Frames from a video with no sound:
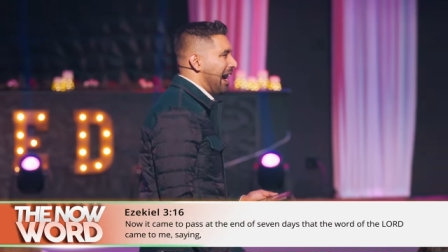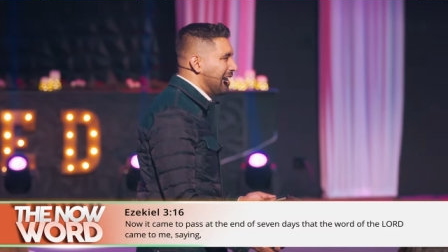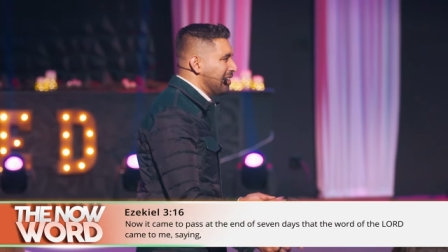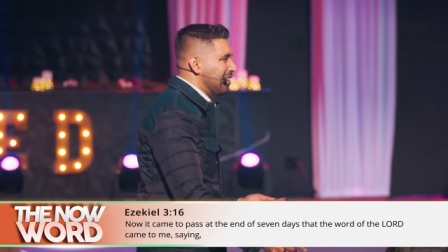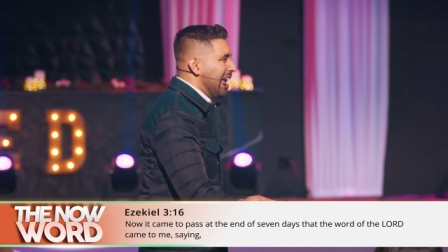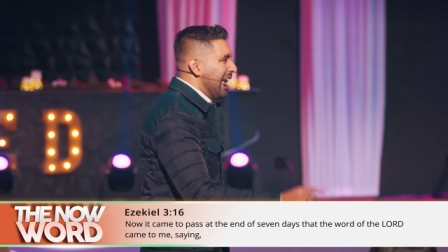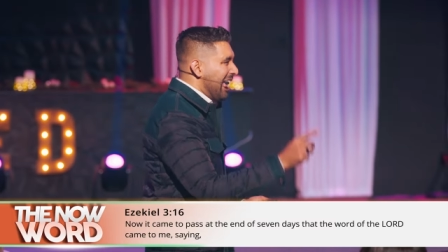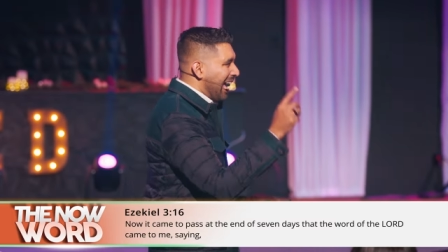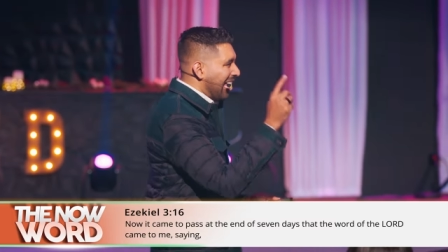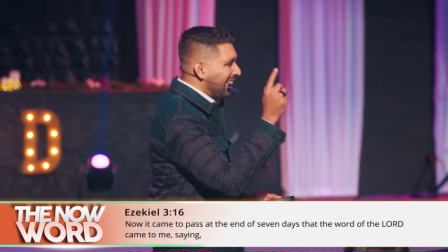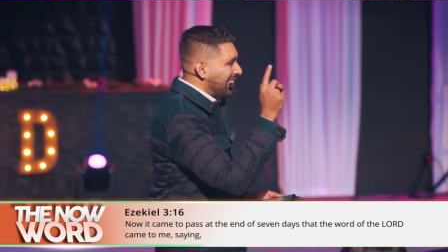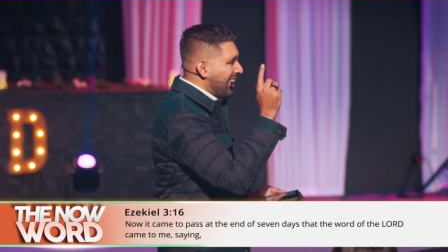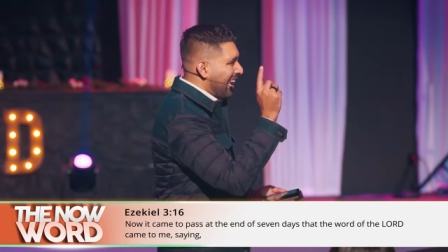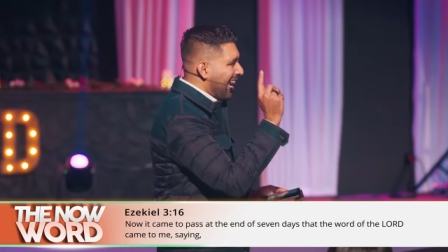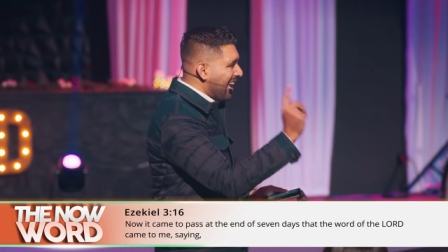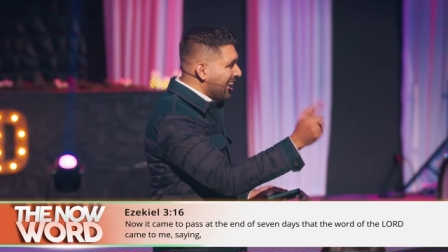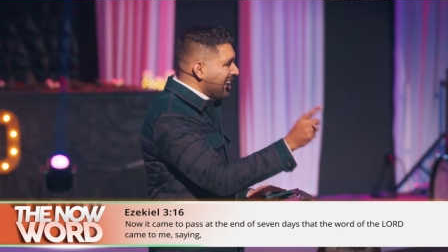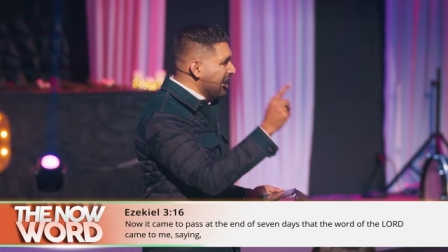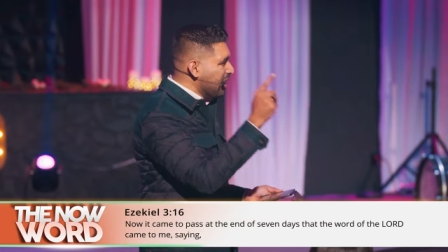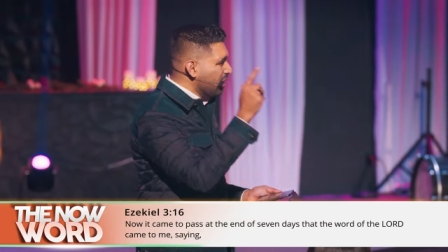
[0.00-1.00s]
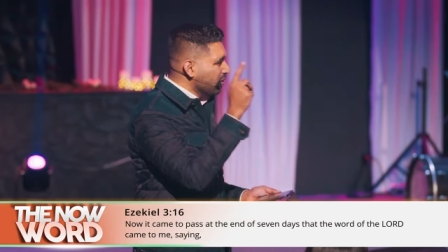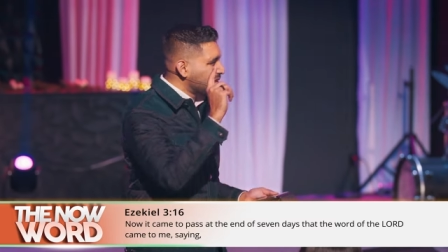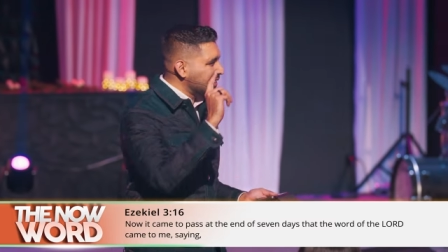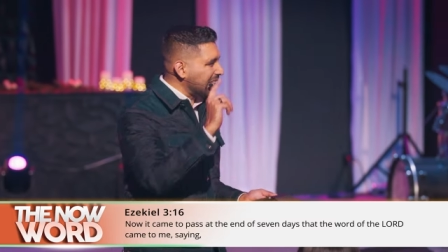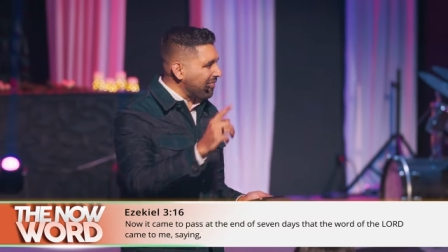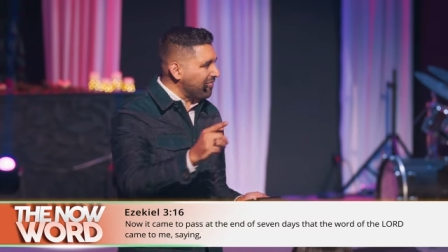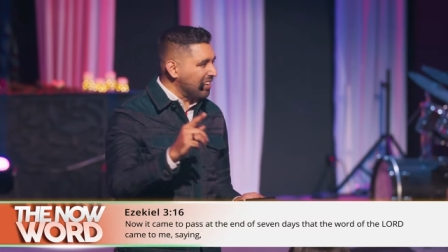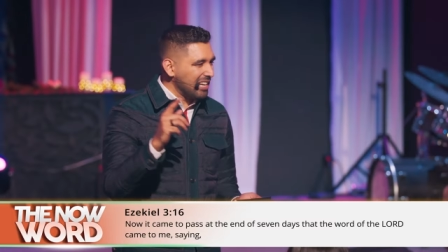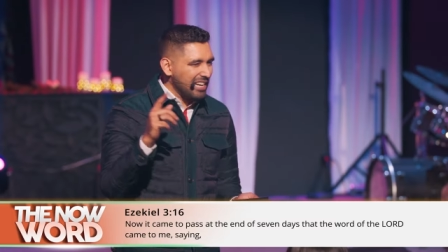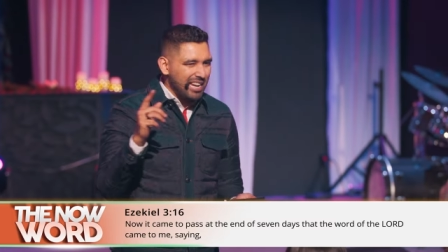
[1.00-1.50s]
And at the end of
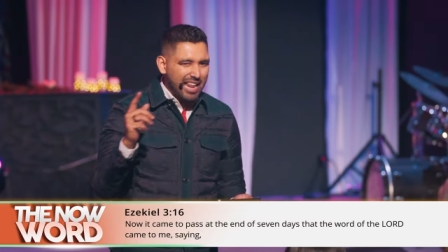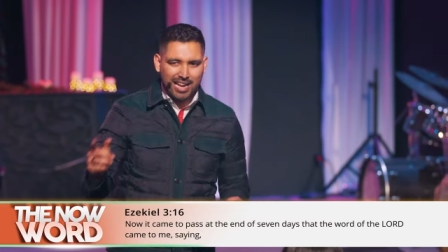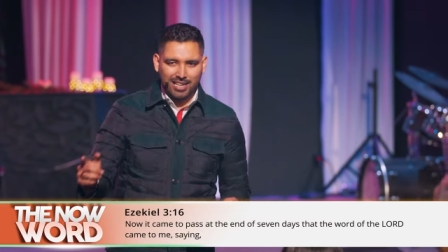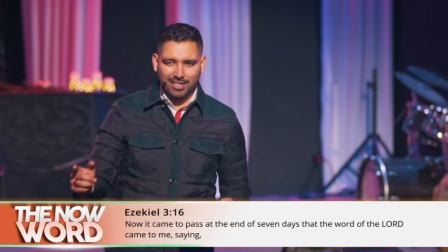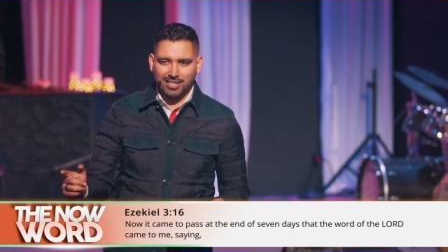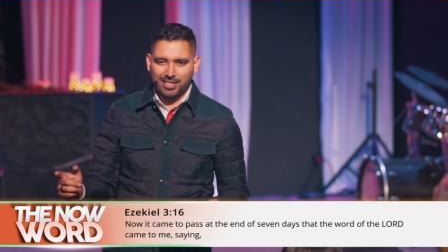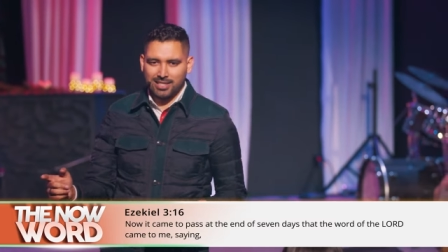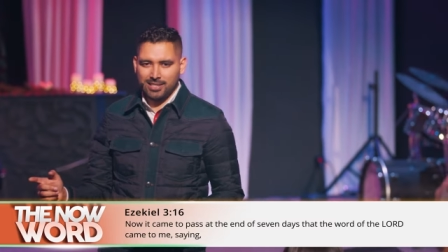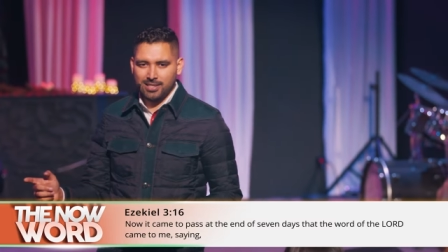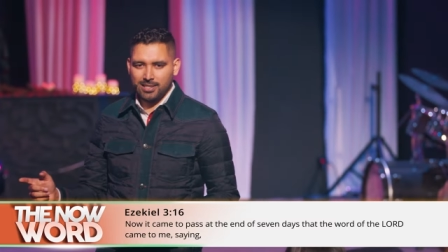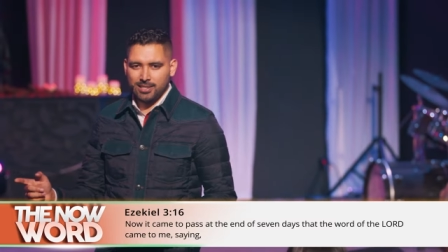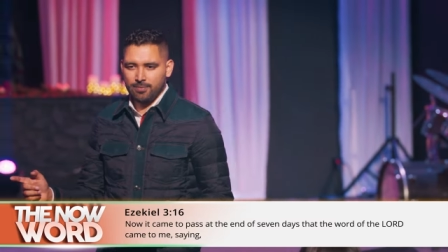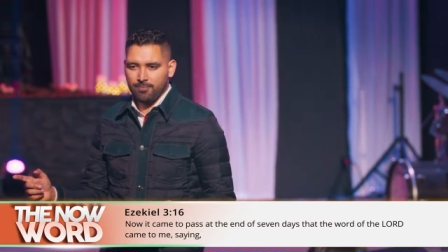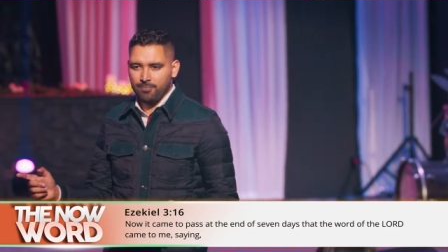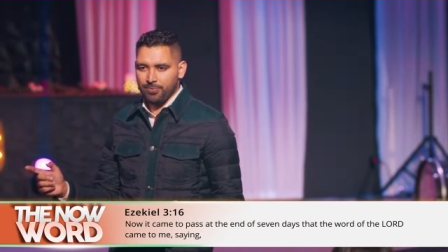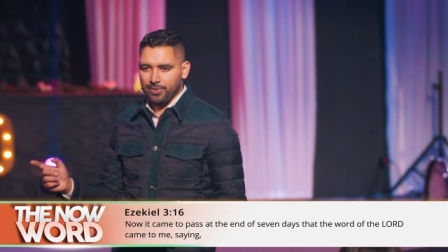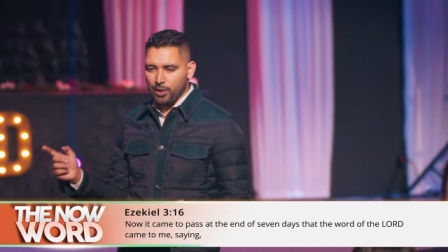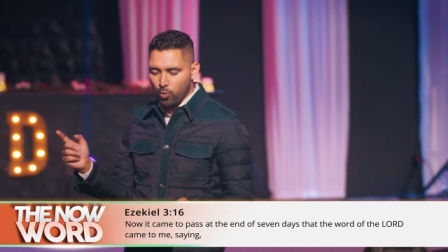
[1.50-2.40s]
seven days, the